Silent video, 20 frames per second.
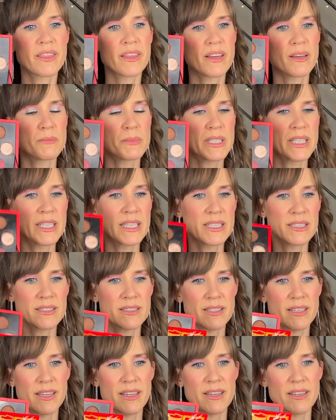It comes in this
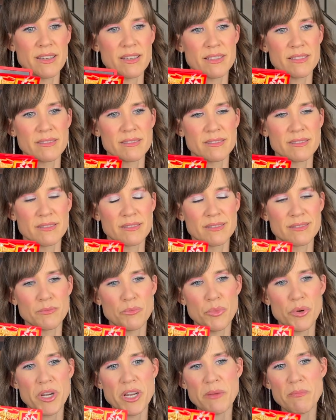like
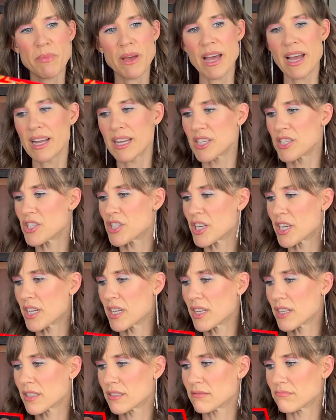pretty
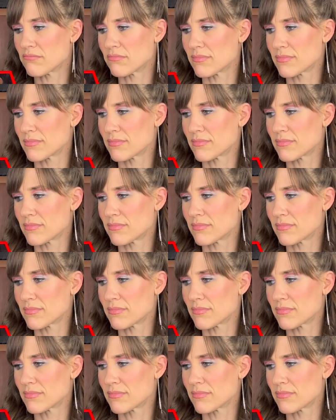packaging.